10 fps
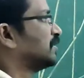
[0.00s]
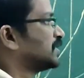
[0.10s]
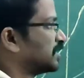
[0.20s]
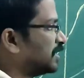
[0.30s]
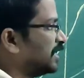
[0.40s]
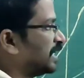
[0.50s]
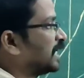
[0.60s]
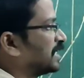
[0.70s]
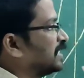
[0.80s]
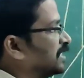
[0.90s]
is
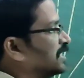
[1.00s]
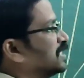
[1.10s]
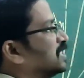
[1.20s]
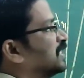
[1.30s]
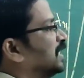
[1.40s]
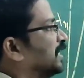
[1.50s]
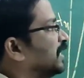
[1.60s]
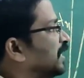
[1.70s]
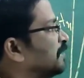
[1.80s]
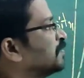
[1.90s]
indicate this
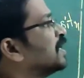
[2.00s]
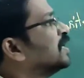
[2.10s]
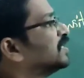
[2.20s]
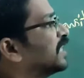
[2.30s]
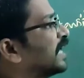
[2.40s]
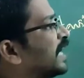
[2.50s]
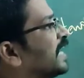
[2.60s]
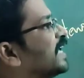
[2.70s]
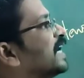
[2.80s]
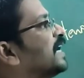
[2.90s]
theory. The
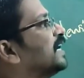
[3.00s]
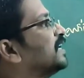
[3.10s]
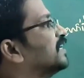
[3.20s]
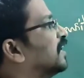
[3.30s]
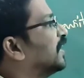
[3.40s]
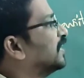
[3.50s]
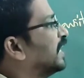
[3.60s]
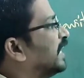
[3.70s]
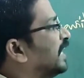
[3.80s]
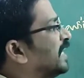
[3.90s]

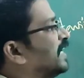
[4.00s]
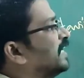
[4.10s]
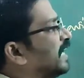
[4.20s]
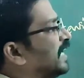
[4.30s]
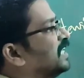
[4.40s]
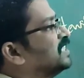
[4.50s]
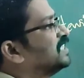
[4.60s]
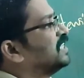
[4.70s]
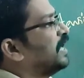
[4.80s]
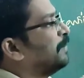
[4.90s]
radiant
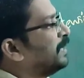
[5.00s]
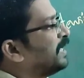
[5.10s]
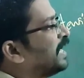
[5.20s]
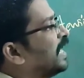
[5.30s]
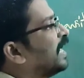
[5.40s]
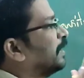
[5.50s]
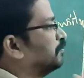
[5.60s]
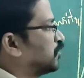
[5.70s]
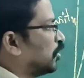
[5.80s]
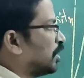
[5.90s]
energy emitted or
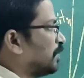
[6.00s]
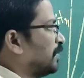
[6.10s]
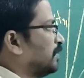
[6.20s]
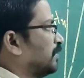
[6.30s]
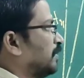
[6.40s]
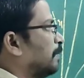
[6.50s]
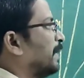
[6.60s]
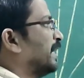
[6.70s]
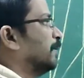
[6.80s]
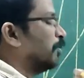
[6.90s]
absorbed
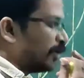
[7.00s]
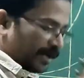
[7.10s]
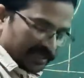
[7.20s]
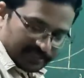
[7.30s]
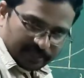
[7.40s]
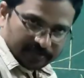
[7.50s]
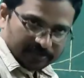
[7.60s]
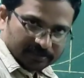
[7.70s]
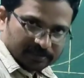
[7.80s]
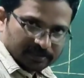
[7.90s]
by a body.
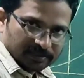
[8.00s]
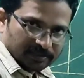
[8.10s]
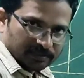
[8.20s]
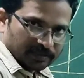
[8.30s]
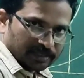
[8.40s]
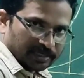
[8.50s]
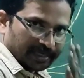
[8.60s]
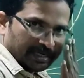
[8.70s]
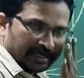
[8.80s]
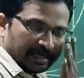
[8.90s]
Okay,
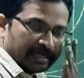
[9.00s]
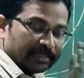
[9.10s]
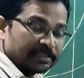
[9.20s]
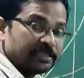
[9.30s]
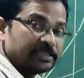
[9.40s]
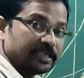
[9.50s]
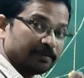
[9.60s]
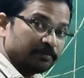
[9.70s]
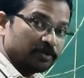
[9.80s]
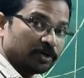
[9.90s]
radiant energy is
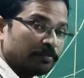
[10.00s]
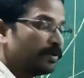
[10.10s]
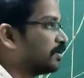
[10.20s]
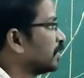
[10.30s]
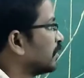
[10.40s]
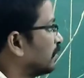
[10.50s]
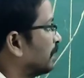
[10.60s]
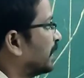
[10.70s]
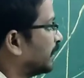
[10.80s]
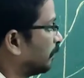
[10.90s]
absorbed
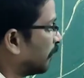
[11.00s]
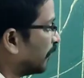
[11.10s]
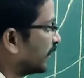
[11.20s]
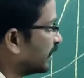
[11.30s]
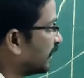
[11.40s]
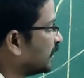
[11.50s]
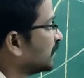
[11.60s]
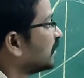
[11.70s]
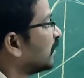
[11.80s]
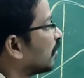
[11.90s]
by a
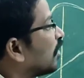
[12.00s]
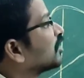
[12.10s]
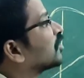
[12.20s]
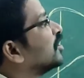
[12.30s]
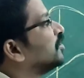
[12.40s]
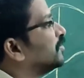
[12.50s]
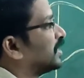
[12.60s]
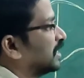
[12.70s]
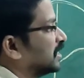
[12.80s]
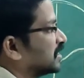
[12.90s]
body, not
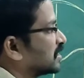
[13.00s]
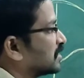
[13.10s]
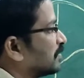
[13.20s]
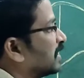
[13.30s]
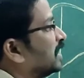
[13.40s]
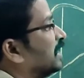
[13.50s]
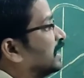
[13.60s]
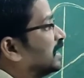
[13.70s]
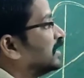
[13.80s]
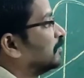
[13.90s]
continuous
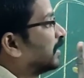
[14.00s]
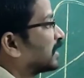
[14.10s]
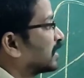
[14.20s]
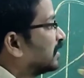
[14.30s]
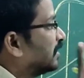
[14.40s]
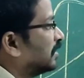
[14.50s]
but